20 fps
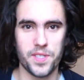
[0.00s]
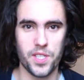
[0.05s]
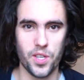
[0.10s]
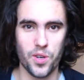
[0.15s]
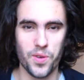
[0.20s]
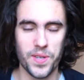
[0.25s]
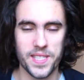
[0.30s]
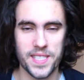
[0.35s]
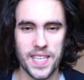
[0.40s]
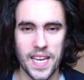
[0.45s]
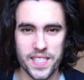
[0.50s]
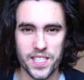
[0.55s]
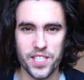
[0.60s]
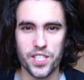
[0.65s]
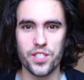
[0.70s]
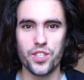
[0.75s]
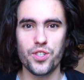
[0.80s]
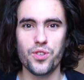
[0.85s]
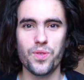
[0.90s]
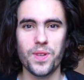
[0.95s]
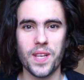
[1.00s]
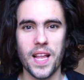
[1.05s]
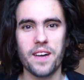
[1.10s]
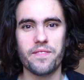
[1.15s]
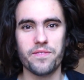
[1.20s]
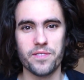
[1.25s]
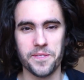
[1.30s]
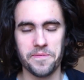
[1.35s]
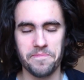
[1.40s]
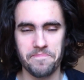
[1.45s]
You know, it gets a new
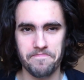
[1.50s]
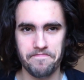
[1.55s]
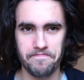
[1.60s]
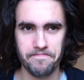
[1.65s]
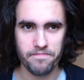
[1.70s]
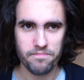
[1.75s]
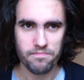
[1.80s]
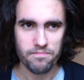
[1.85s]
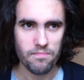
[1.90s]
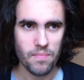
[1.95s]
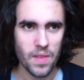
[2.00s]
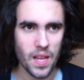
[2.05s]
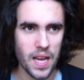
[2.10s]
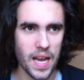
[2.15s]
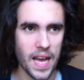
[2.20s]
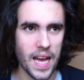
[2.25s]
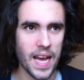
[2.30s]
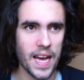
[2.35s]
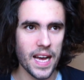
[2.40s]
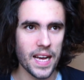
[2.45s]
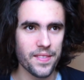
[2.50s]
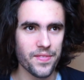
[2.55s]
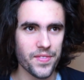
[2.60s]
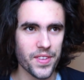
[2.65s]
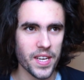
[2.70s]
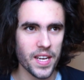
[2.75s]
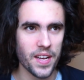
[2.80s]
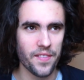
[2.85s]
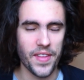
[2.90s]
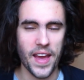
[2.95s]
level.
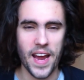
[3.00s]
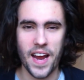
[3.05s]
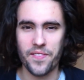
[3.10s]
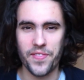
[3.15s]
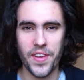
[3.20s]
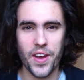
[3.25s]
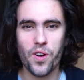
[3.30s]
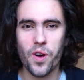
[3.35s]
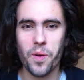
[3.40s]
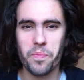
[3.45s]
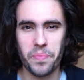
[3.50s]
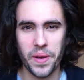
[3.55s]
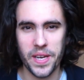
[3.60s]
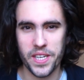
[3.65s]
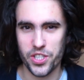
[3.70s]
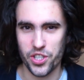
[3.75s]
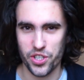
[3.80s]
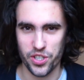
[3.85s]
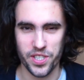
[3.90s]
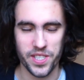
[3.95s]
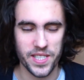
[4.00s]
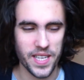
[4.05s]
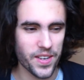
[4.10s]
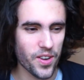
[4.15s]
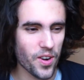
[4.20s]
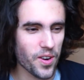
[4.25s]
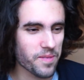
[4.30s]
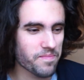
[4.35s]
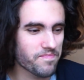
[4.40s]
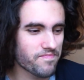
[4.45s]
And there are pictures that
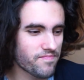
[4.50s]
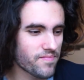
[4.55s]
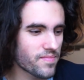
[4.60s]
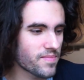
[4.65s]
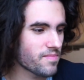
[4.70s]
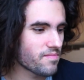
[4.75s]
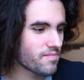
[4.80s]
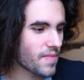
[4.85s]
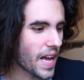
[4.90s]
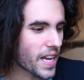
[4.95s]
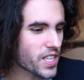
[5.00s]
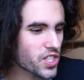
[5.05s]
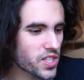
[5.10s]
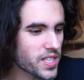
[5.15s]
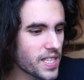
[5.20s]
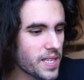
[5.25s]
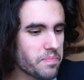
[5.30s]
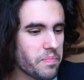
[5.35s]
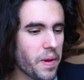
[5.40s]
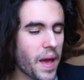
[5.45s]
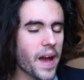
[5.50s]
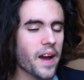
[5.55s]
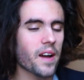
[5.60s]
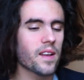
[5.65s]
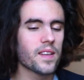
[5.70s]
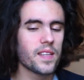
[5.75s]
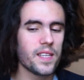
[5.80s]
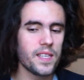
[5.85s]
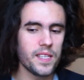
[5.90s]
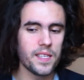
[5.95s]
are actually
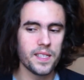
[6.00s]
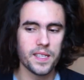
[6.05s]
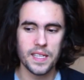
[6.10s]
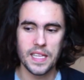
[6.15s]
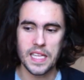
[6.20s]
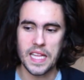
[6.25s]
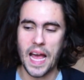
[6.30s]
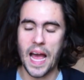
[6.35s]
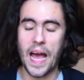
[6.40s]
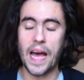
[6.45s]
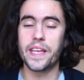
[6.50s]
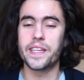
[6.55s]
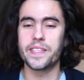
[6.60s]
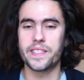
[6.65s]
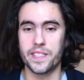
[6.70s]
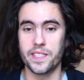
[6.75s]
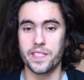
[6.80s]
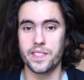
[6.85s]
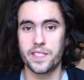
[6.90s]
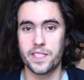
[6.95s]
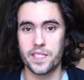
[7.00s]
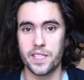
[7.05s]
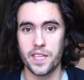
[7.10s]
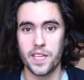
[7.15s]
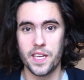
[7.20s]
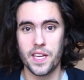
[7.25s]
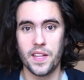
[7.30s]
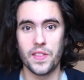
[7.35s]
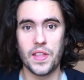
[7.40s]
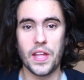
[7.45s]
barely edited
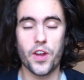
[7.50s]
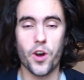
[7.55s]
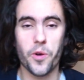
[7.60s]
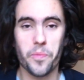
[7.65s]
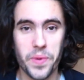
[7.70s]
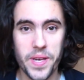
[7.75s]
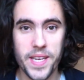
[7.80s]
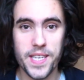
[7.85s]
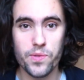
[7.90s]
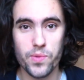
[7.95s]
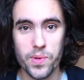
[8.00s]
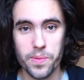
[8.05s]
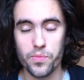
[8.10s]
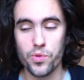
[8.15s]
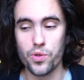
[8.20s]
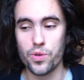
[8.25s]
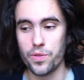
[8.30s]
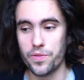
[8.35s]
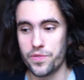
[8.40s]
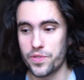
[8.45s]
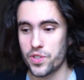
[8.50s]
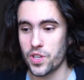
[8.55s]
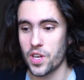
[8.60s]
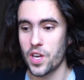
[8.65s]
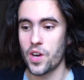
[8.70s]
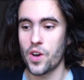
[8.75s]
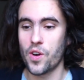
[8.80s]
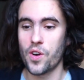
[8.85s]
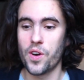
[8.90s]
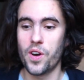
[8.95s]
that are being removed
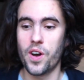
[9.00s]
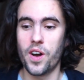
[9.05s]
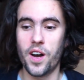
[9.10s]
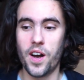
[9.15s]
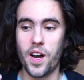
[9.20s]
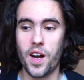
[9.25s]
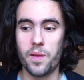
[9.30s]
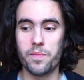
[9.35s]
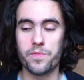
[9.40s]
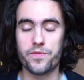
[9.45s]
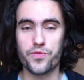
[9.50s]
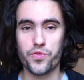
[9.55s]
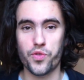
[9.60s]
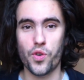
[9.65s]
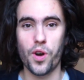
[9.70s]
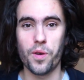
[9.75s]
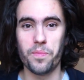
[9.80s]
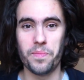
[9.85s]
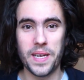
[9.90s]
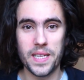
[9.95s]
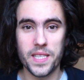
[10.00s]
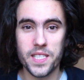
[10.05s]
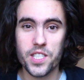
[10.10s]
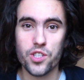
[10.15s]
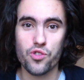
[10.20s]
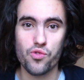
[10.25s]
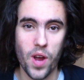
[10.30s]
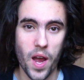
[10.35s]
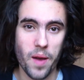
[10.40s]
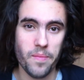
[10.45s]
from
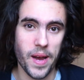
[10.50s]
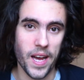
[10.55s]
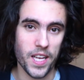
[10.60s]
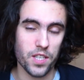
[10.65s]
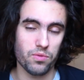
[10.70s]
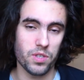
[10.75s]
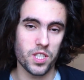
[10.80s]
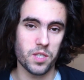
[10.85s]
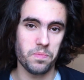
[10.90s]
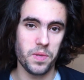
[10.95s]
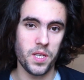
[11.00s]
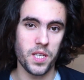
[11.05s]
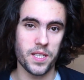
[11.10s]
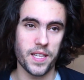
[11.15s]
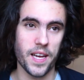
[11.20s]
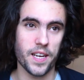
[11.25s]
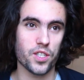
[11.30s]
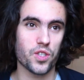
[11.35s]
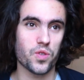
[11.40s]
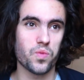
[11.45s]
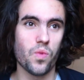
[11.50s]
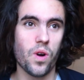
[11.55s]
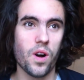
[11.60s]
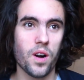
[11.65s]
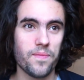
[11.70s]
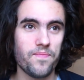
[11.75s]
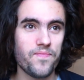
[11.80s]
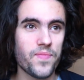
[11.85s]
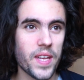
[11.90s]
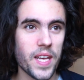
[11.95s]
Instagram as we speak. There's
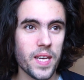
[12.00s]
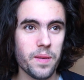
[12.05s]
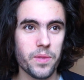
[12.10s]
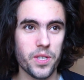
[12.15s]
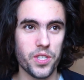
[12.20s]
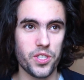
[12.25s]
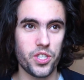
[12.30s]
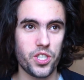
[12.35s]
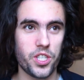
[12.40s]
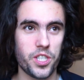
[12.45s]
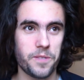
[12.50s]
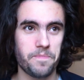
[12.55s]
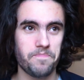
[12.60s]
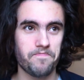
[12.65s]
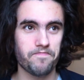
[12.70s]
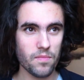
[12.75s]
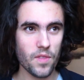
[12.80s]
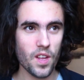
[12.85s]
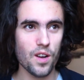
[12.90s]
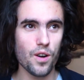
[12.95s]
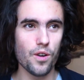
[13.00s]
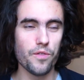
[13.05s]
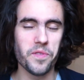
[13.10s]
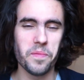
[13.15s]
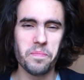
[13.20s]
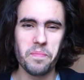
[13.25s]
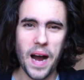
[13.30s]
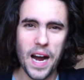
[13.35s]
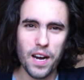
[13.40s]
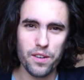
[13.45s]
one image of a
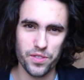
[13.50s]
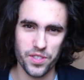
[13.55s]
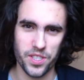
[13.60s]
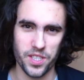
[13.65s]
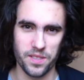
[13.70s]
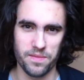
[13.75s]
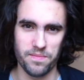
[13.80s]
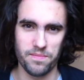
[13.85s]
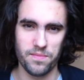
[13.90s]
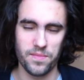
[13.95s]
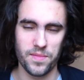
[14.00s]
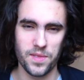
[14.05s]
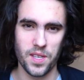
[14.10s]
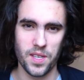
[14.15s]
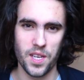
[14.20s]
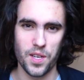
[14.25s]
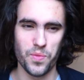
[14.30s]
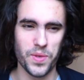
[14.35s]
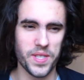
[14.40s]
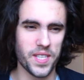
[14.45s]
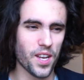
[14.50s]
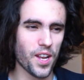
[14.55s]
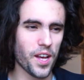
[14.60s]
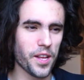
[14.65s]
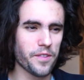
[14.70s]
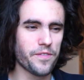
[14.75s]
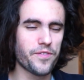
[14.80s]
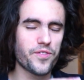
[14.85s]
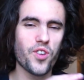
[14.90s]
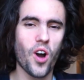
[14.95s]
mountain with a
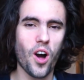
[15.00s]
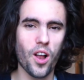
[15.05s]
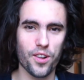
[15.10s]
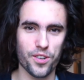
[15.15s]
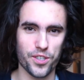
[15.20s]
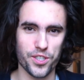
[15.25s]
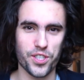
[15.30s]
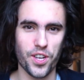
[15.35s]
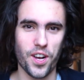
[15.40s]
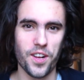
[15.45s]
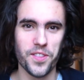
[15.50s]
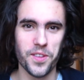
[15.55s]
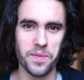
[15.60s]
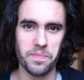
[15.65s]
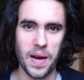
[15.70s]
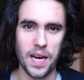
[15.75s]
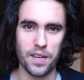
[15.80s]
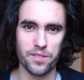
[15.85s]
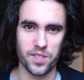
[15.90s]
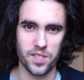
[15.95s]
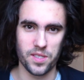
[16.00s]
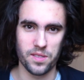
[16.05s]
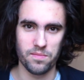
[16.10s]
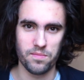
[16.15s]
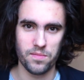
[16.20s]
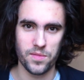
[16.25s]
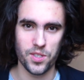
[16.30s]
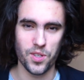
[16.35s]
lot of colors on the mountain.